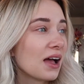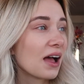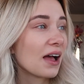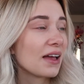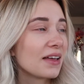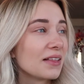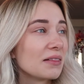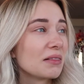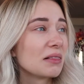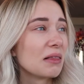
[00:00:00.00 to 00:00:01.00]
I
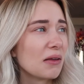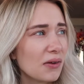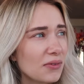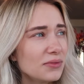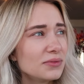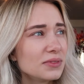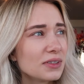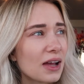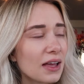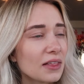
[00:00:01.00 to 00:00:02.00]
love
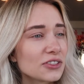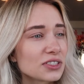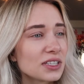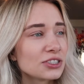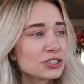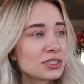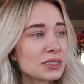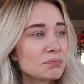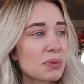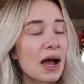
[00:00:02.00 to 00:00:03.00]
eyelash extensions,
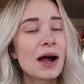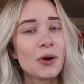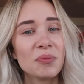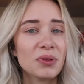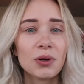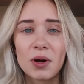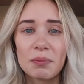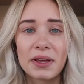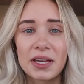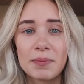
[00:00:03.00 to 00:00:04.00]
but I will blow up
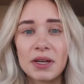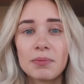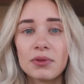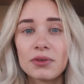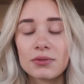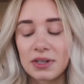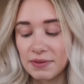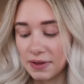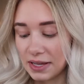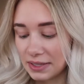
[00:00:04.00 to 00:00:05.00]
like a big balloon
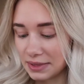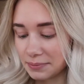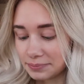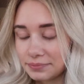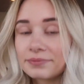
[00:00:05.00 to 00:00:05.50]
if I get them.